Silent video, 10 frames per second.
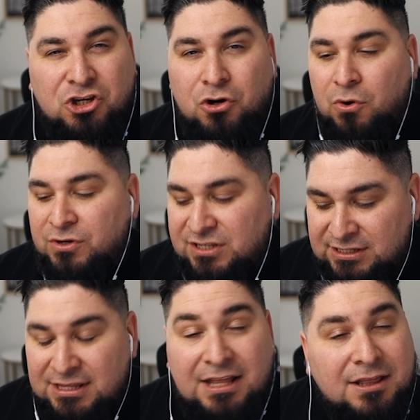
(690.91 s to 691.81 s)
And you're going to
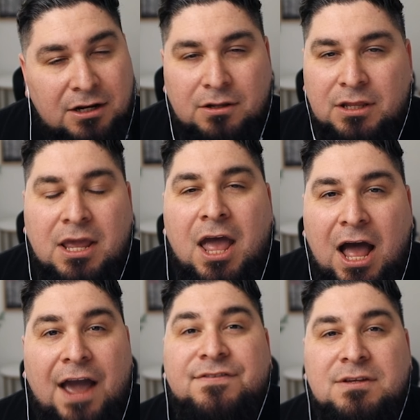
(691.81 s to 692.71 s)
see that literally,
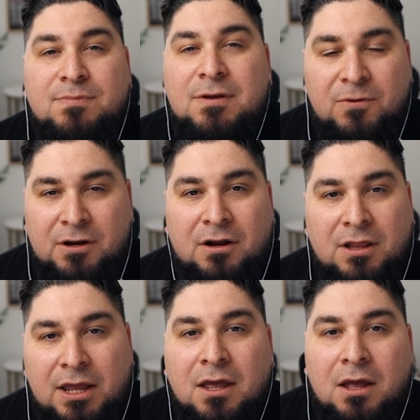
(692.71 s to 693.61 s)
I've seen people that are
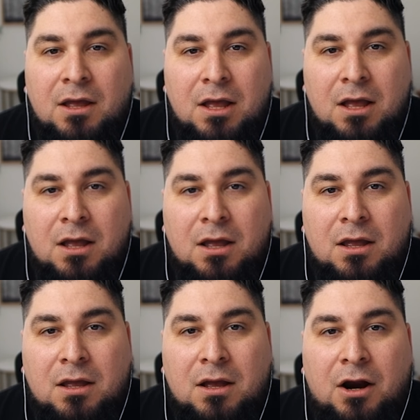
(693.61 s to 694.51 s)
like,
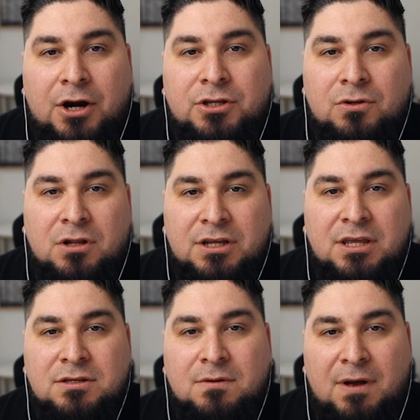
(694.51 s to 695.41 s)
are you
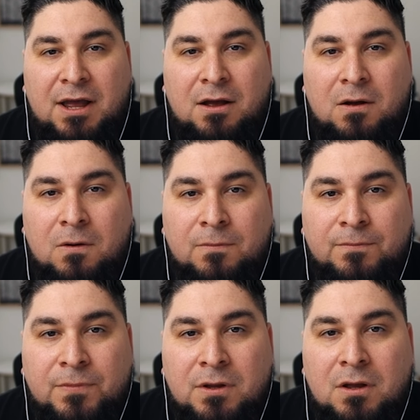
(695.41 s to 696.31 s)
looking to buy a home?